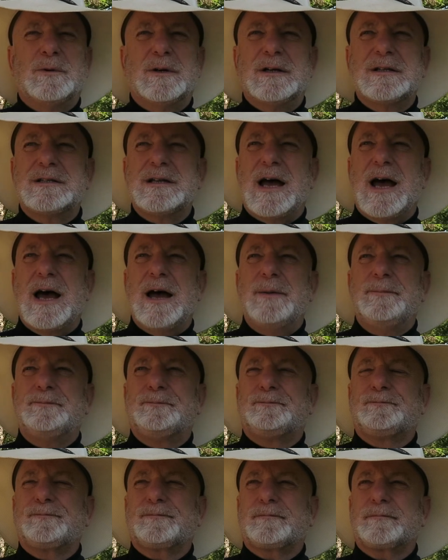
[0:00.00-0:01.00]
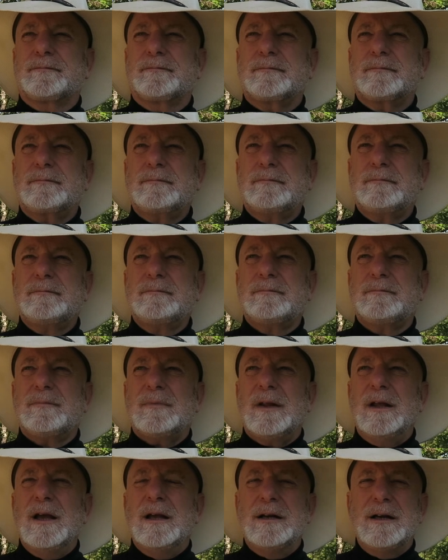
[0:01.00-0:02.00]
one time,
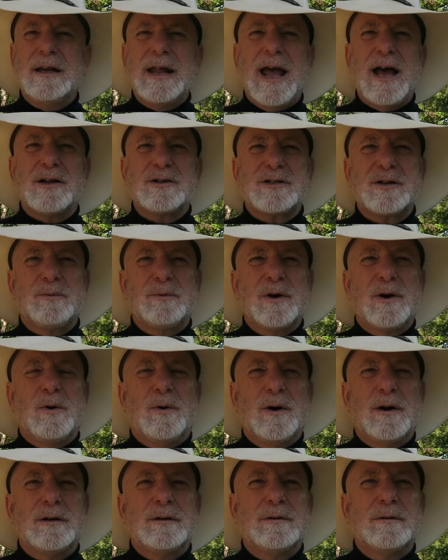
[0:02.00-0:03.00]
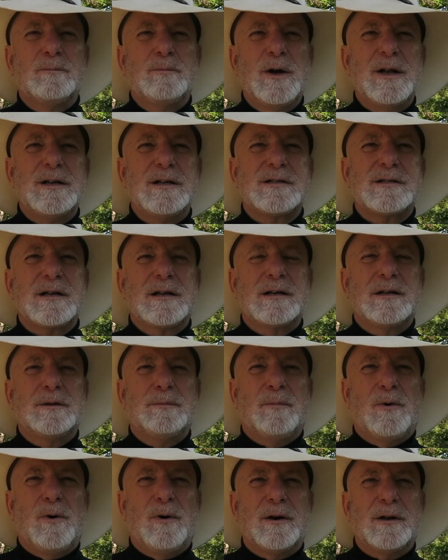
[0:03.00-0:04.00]
and announced that we're going witnessing in the
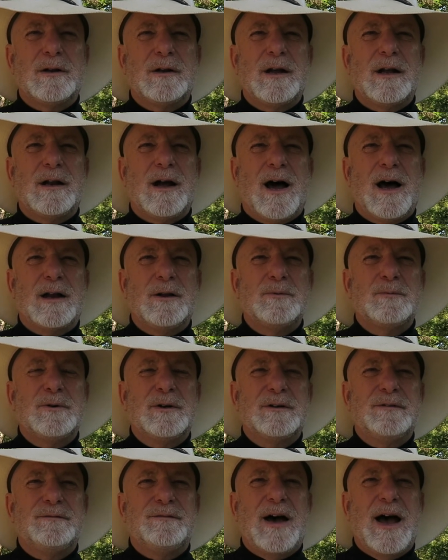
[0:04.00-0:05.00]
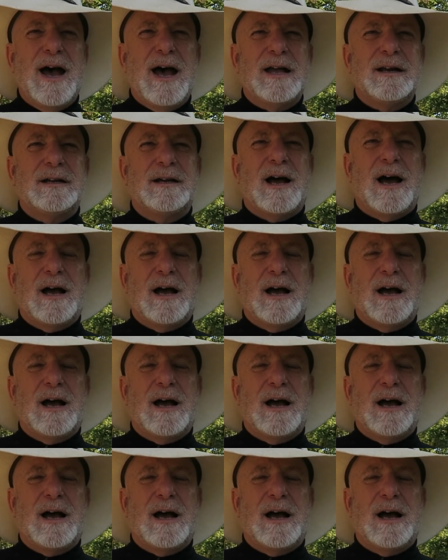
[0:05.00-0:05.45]
morning at Hollywood and Vine in